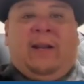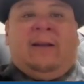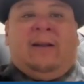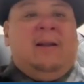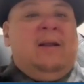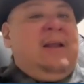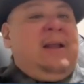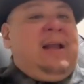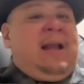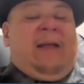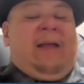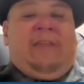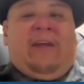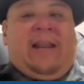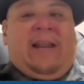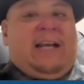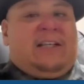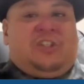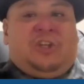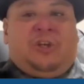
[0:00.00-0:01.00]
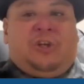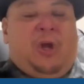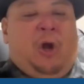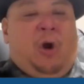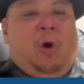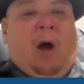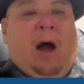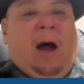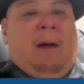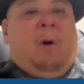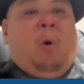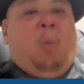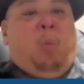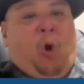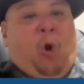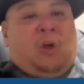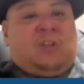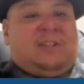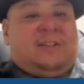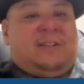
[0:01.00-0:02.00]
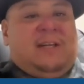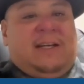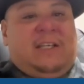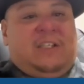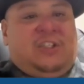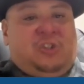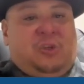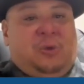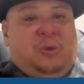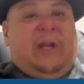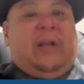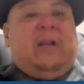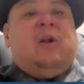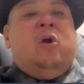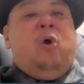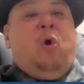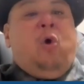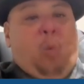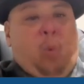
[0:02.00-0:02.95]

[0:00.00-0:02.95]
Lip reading: And then next thing you know, I'm a work study student